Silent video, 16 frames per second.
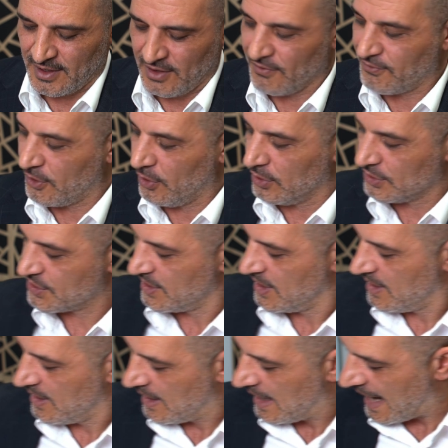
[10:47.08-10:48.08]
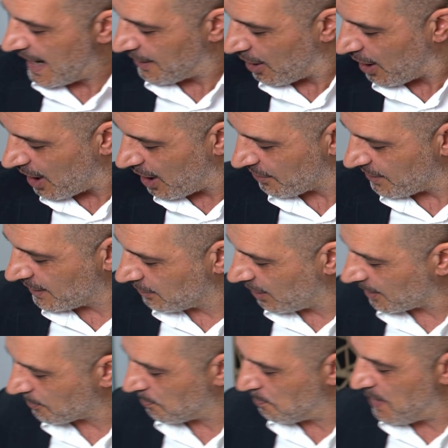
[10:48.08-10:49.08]
of course. And I think
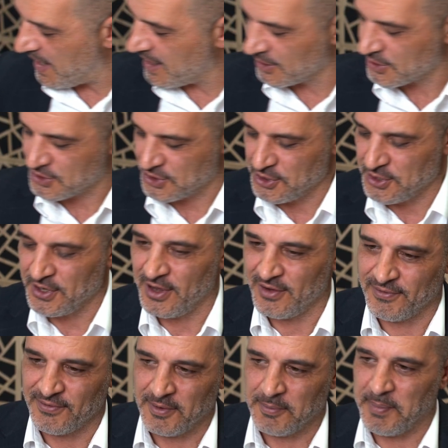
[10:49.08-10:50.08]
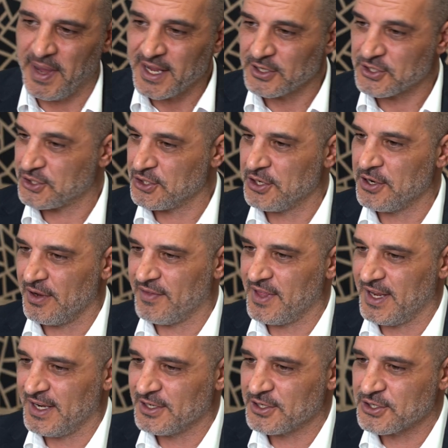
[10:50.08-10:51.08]
like being a student of the
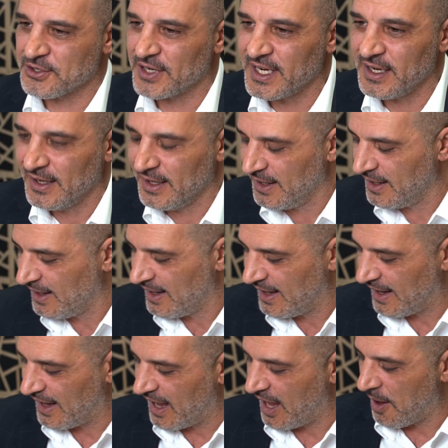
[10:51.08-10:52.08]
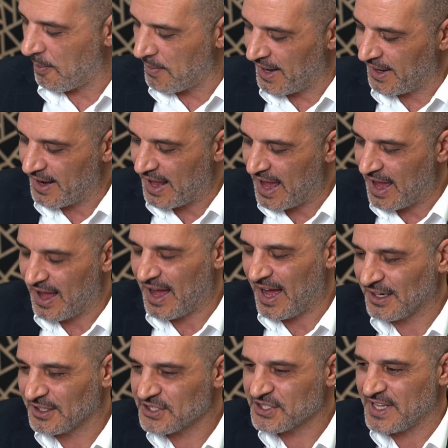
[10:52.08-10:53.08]
industry, and
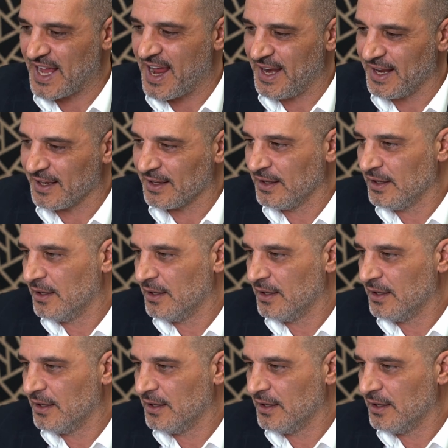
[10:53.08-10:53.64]
understanding